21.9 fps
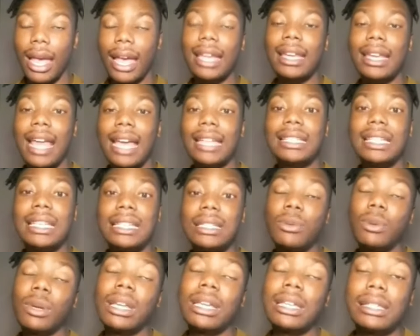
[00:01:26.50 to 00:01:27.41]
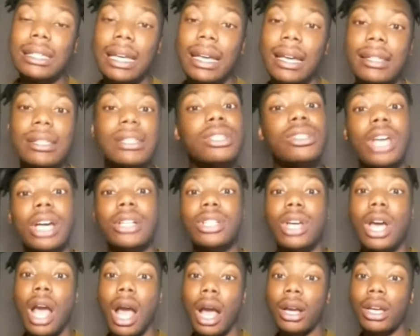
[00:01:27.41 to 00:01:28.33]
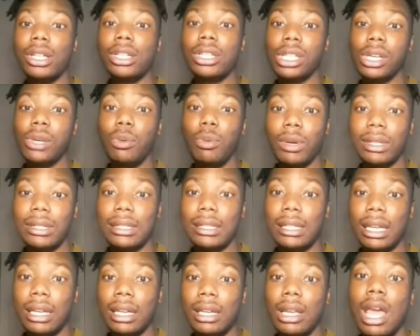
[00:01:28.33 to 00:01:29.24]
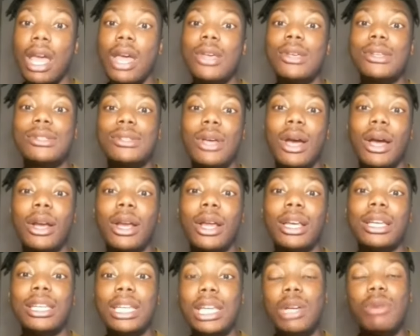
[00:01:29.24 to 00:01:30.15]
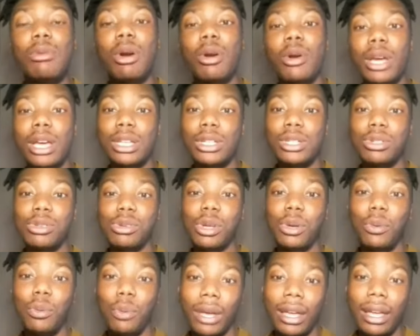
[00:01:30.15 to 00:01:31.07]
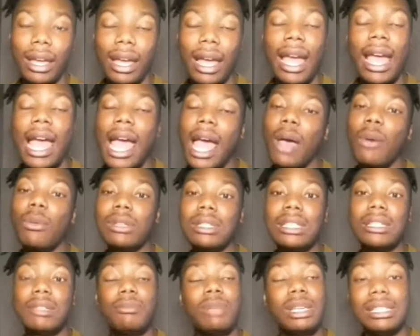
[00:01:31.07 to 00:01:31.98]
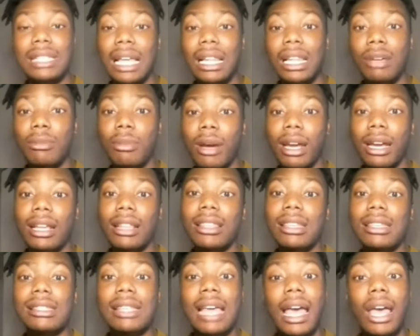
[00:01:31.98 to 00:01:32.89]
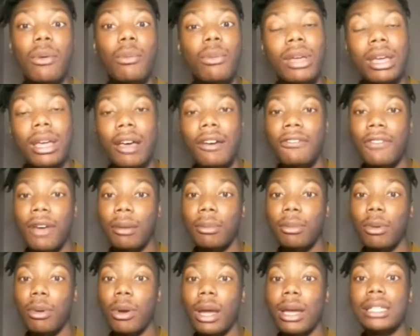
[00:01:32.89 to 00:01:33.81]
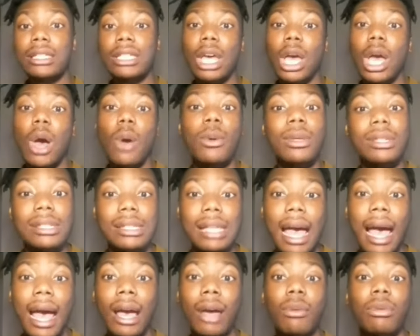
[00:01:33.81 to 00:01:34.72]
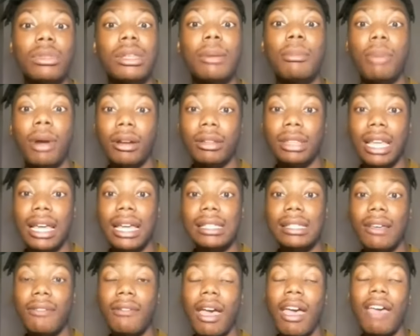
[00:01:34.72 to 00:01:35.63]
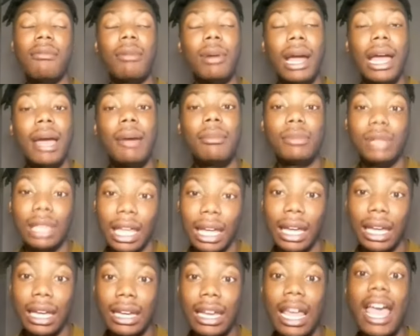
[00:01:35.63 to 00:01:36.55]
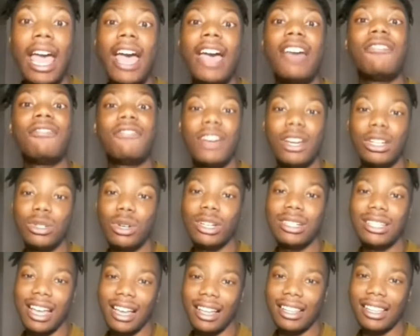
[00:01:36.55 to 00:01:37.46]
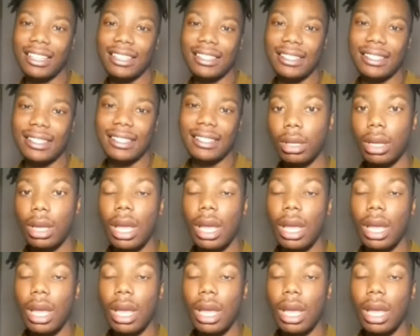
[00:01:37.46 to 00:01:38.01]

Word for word: In 1926, Dr. Carter G. Woodson started Negro History Week. It was to be celebrated the second week of February to coincide with the birthdays of Abraham Lincoln, and Frederick Douglass.